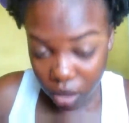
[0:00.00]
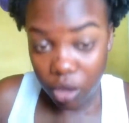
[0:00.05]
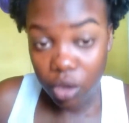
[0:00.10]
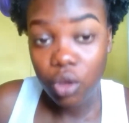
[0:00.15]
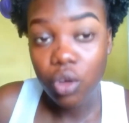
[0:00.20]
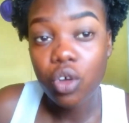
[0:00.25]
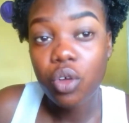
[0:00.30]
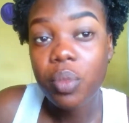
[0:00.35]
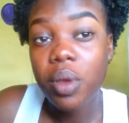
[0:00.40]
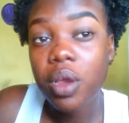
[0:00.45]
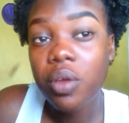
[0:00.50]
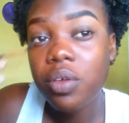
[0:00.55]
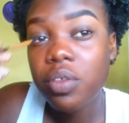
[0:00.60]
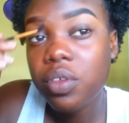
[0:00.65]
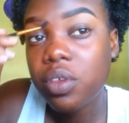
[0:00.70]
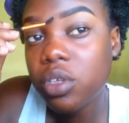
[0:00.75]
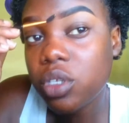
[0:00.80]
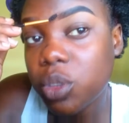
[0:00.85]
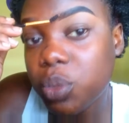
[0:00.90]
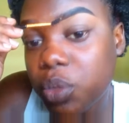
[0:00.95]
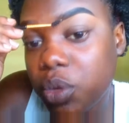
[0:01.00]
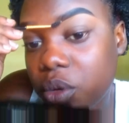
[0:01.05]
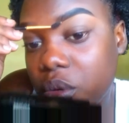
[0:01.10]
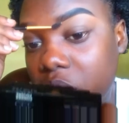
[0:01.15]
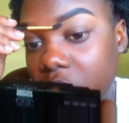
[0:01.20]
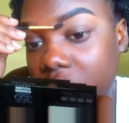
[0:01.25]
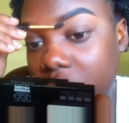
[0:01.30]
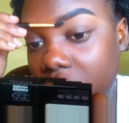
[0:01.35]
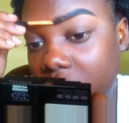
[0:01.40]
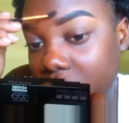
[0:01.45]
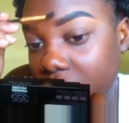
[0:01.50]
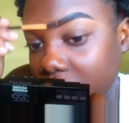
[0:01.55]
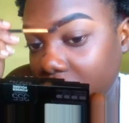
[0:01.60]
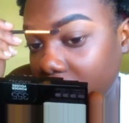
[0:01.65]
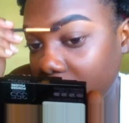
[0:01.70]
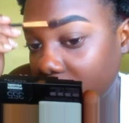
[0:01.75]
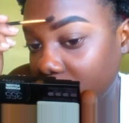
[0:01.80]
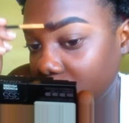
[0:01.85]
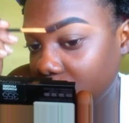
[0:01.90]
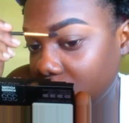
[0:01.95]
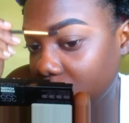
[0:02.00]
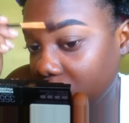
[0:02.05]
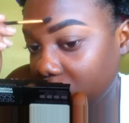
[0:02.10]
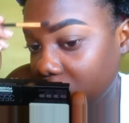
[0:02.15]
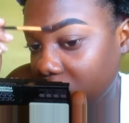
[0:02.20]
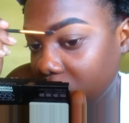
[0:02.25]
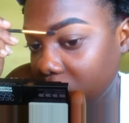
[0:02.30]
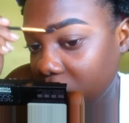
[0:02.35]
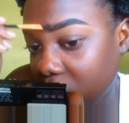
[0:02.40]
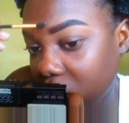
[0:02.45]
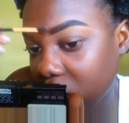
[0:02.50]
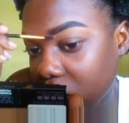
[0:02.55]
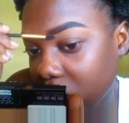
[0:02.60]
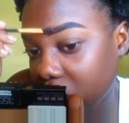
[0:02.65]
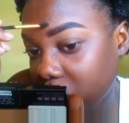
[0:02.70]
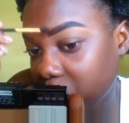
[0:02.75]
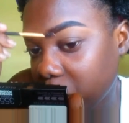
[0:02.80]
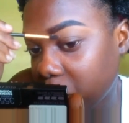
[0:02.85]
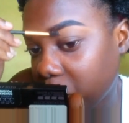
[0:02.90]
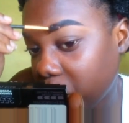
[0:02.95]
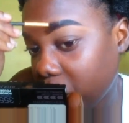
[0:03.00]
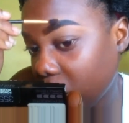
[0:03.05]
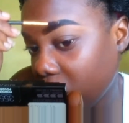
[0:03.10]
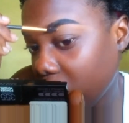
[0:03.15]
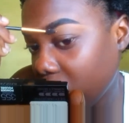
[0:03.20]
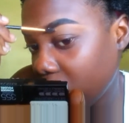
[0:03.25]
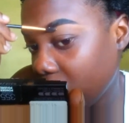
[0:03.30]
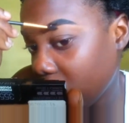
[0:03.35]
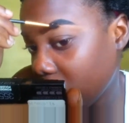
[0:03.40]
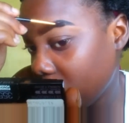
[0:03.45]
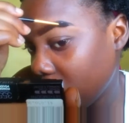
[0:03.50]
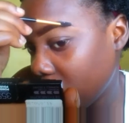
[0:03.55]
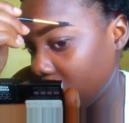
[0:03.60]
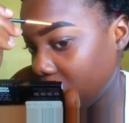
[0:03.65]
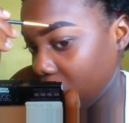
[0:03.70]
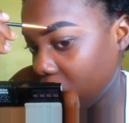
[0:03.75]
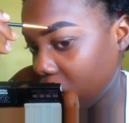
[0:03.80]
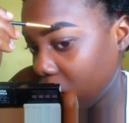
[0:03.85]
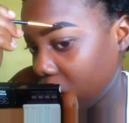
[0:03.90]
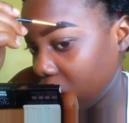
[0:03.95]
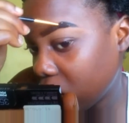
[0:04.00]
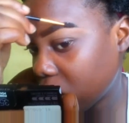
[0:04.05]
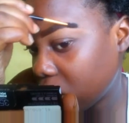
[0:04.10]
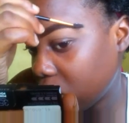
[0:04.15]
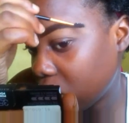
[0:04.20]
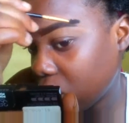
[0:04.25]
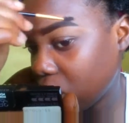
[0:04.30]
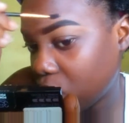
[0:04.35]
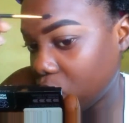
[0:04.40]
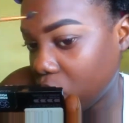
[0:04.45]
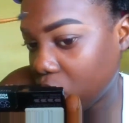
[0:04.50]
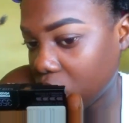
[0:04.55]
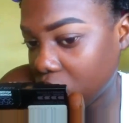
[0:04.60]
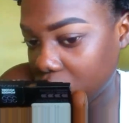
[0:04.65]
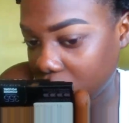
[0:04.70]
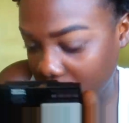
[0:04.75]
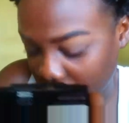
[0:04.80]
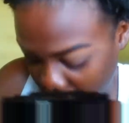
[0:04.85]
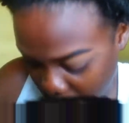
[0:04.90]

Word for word: you go back with your spoolie and ensure that your roll is where you want it to